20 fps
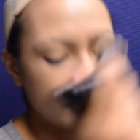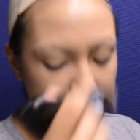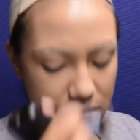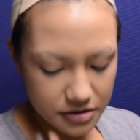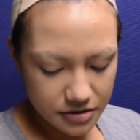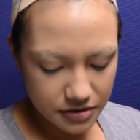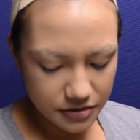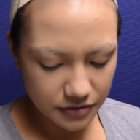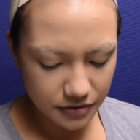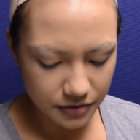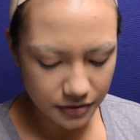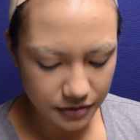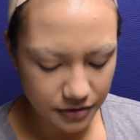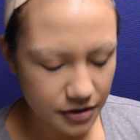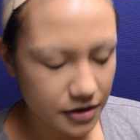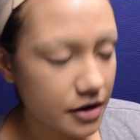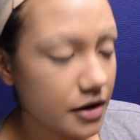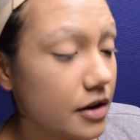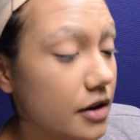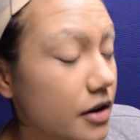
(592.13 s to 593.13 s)
They
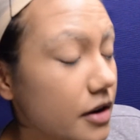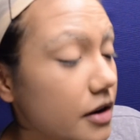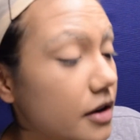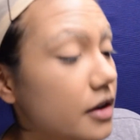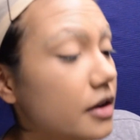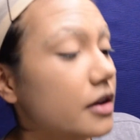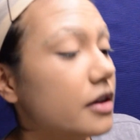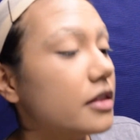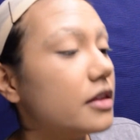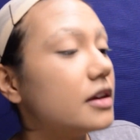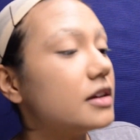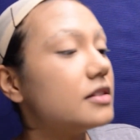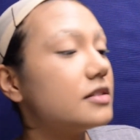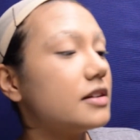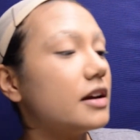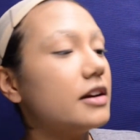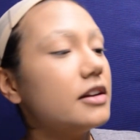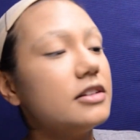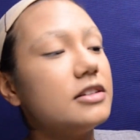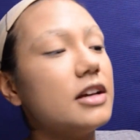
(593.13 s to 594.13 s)

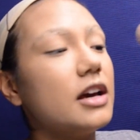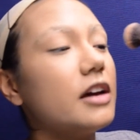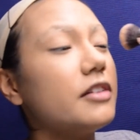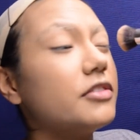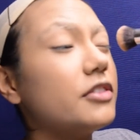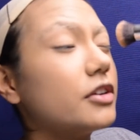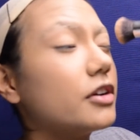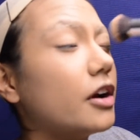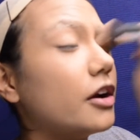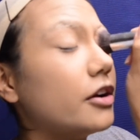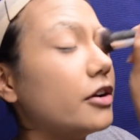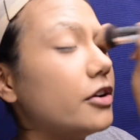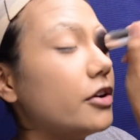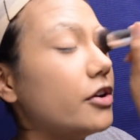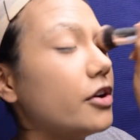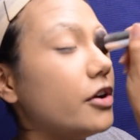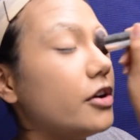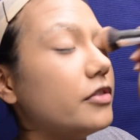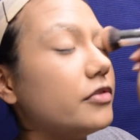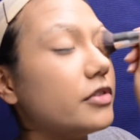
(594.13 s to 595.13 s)
decided to have their
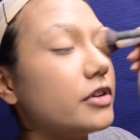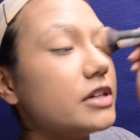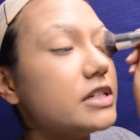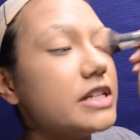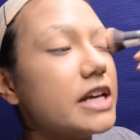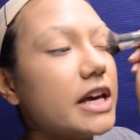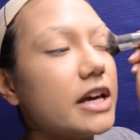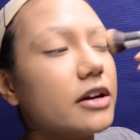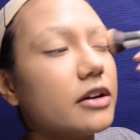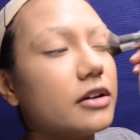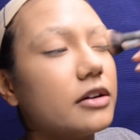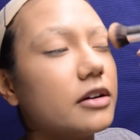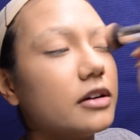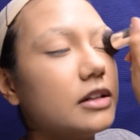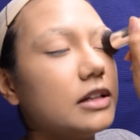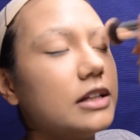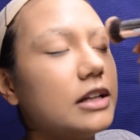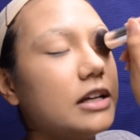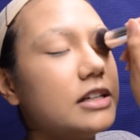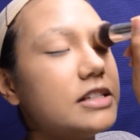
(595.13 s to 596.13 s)
gardener over a day
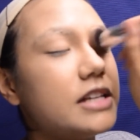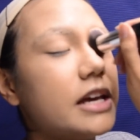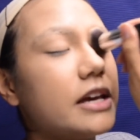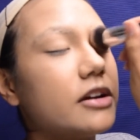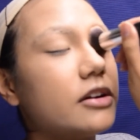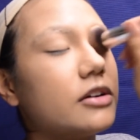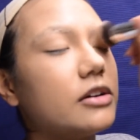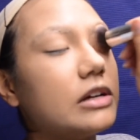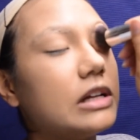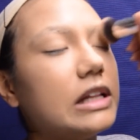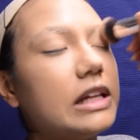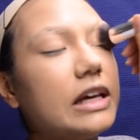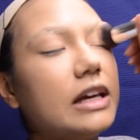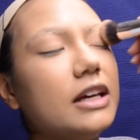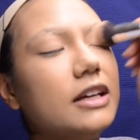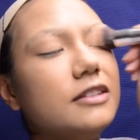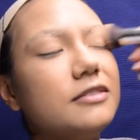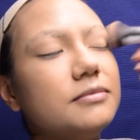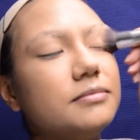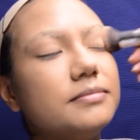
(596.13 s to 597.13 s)

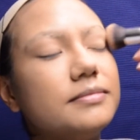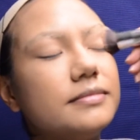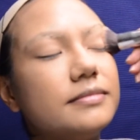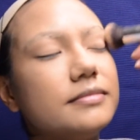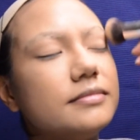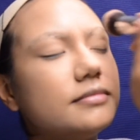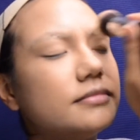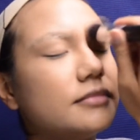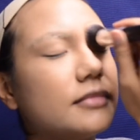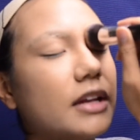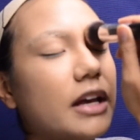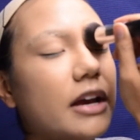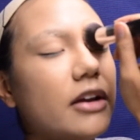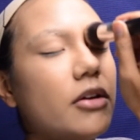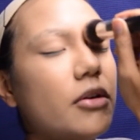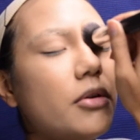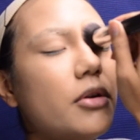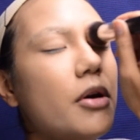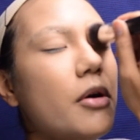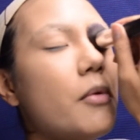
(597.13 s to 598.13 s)
early. I
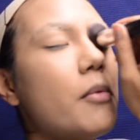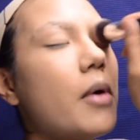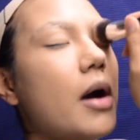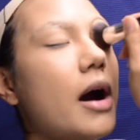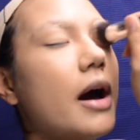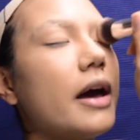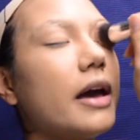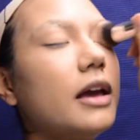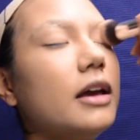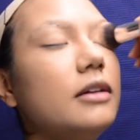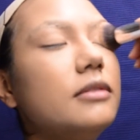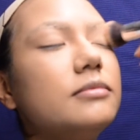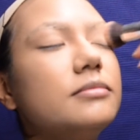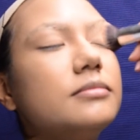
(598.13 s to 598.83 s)
don't know why.